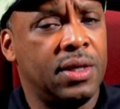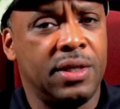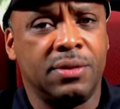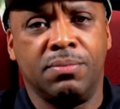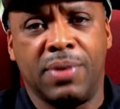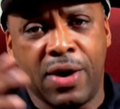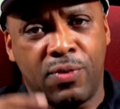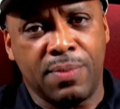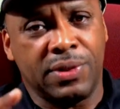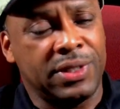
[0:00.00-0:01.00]
Is by
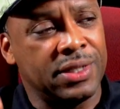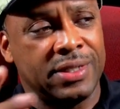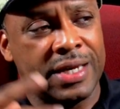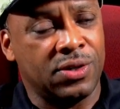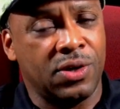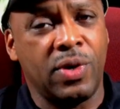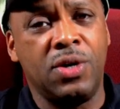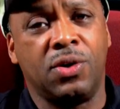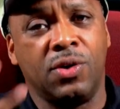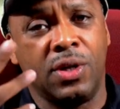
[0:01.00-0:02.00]
repetition. That's the only way
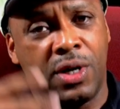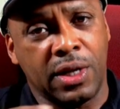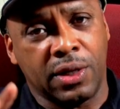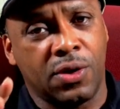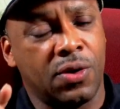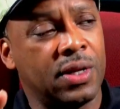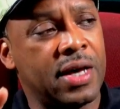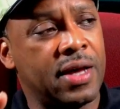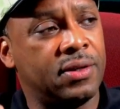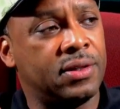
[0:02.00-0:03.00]
you can unlearn a
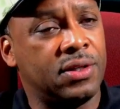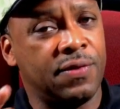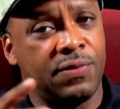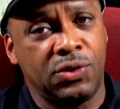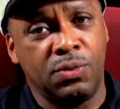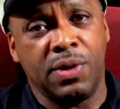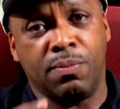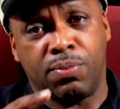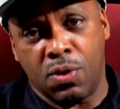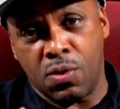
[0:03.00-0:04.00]
lot of the stuff that you've been
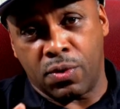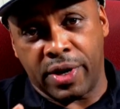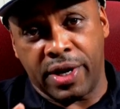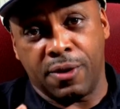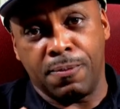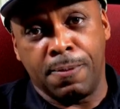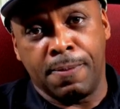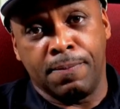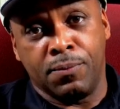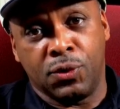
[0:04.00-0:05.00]
programmed
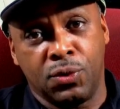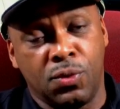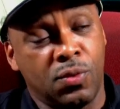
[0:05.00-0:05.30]
to.